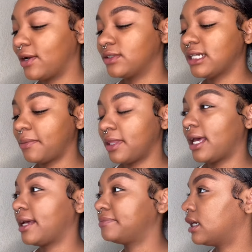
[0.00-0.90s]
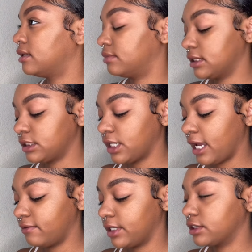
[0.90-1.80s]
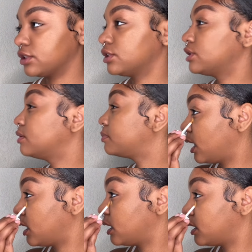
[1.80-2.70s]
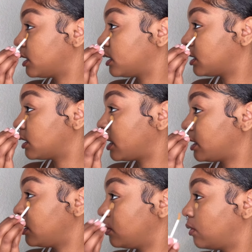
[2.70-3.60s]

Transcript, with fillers: on top of that, um, this year I have an internship and the lady who